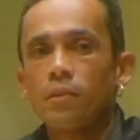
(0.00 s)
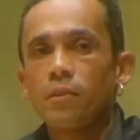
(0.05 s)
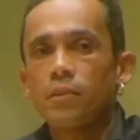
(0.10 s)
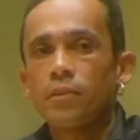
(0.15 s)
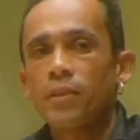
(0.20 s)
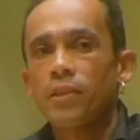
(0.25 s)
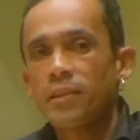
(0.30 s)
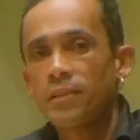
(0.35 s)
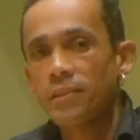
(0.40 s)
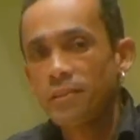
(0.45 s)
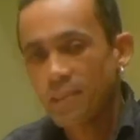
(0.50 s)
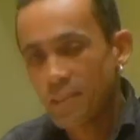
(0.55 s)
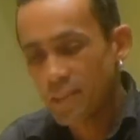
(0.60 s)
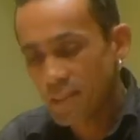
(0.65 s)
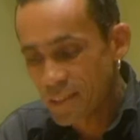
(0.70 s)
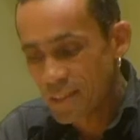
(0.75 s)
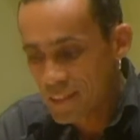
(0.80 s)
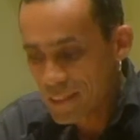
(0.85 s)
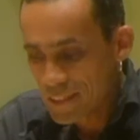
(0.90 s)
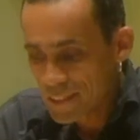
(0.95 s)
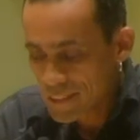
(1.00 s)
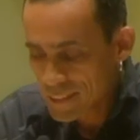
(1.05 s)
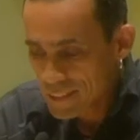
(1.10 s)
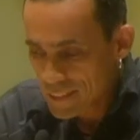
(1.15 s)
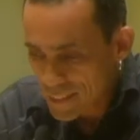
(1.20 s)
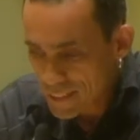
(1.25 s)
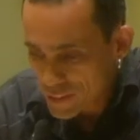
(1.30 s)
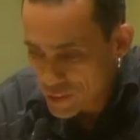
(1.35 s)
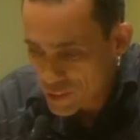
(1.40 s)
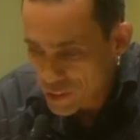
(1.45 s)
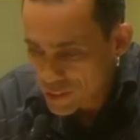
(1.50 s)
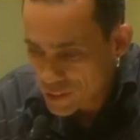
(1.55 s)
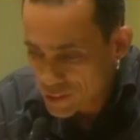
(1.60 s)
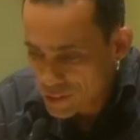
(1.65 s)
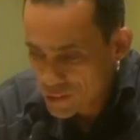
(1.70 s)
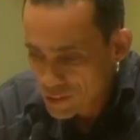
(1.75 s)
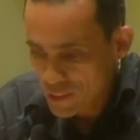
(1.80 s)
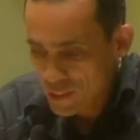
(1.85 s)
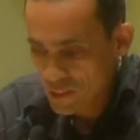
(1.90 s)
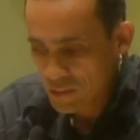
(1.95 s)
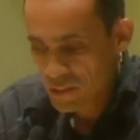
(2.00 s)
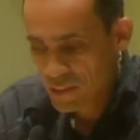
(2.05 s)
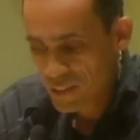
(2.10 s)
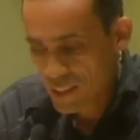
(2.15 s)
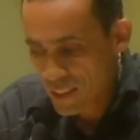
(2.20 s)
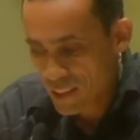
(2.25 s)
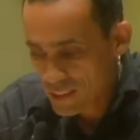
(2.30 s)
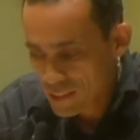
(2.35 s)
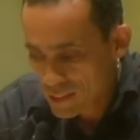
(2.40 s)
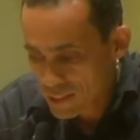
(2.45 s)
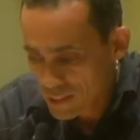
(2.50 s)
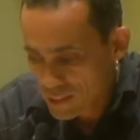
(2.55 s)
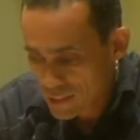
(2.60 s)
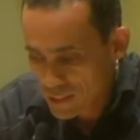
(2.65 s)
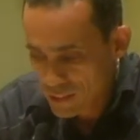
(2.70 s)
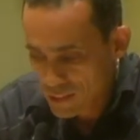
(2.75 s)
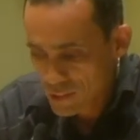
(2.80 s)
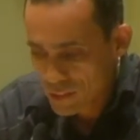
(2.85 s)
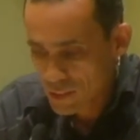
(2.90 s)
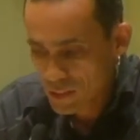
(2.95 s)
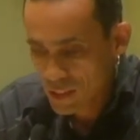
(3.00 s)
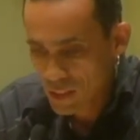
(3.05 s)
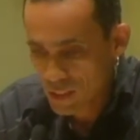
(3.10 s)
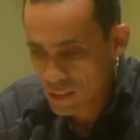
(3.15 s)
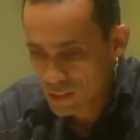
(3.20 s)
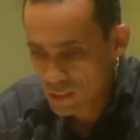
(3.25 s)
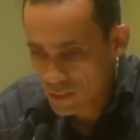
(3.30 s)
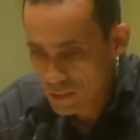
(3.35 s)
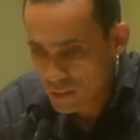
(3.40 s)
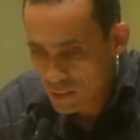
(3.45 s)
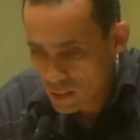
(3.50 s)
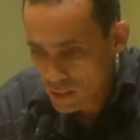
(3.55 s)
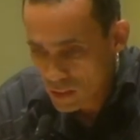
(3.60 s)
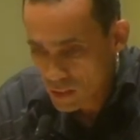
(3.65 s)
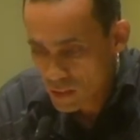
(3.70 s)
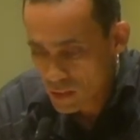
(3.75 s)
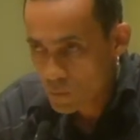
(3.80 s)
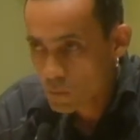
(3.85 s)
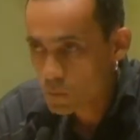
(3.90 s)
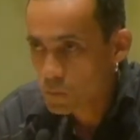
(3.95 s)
that it's in the tension of silences like these